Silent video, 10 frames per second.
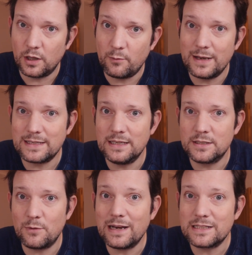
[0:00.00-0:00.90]
I went in
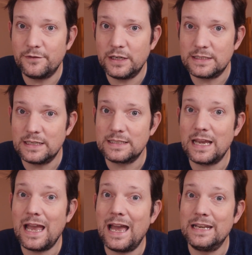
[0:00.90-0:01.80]
to activate it
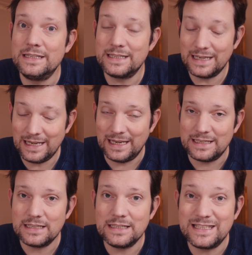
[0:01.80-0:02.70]
and
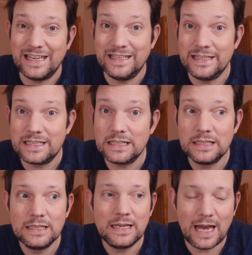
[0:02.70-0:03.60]
it didn't
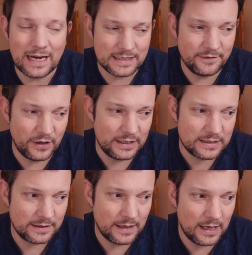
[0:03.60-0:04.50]
activate.
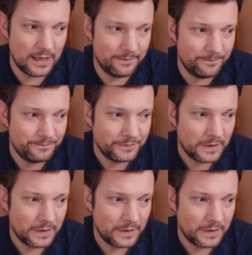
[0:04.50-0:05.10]
Um,